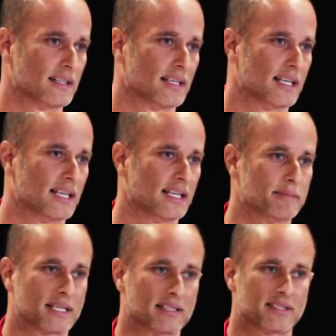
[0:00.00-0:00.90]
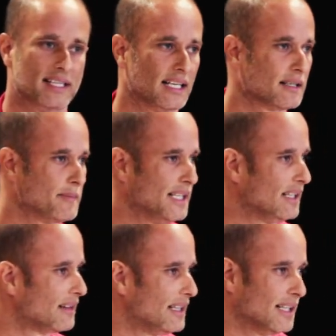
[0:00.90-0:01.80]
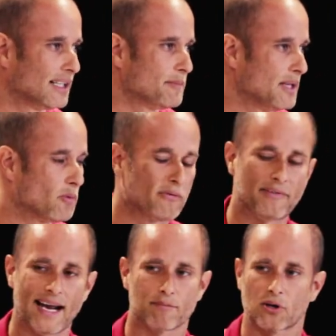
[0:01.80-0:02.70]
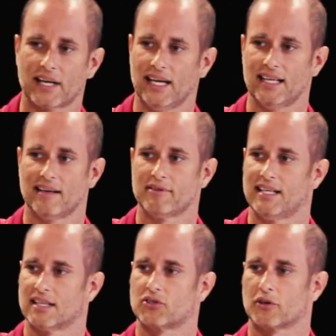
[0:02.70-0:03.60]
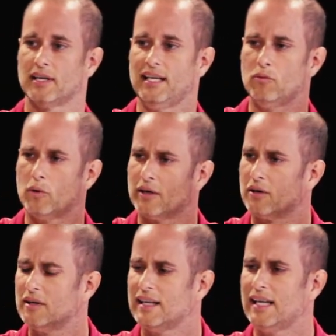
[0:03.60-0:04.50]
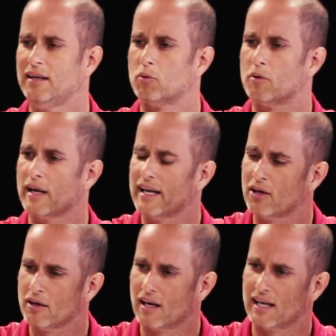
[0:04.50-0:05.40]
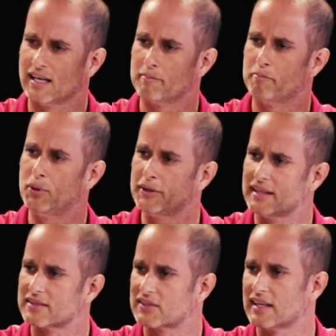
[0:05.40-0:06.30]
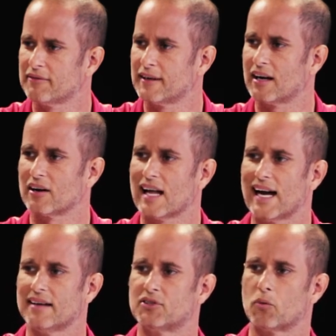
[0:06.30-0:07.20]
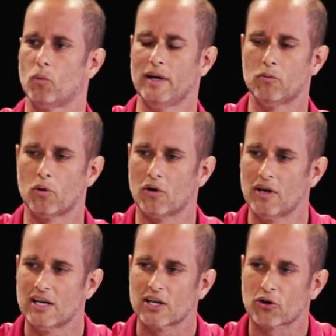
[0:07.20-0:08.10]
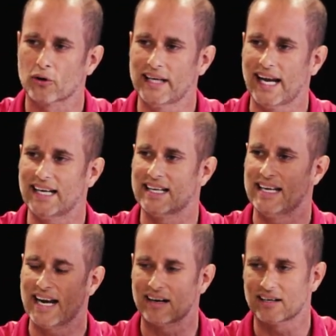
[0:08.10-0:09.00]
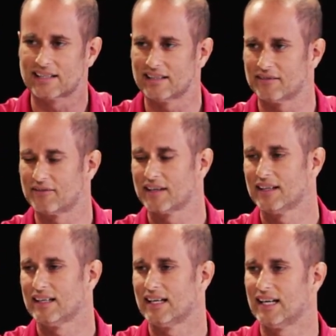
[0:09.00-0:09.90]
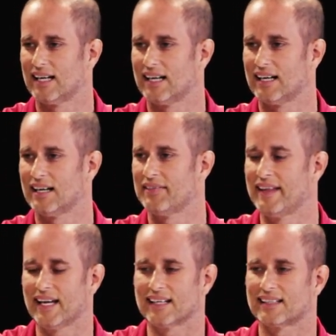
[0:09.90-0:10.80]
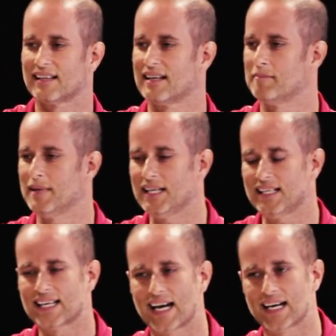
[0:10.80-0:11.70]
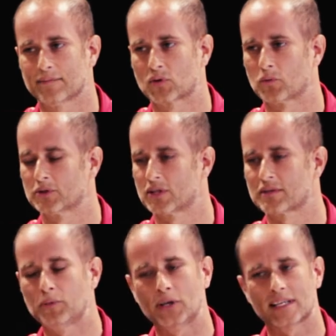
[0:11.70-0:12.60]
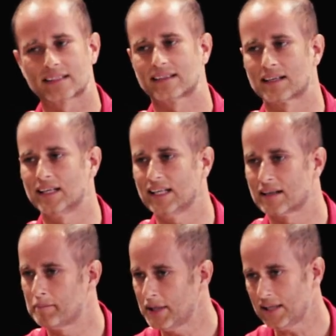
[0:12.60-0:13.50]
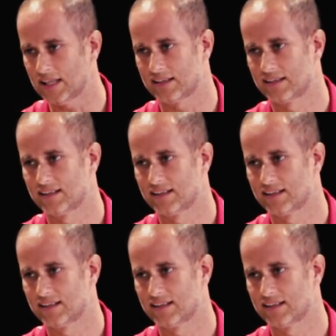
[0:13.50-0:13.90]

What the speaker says: because the enemy will fabricate evidence, or he will help put this stuff in our lives, and we will create a narrative that many times will just put us in a pit.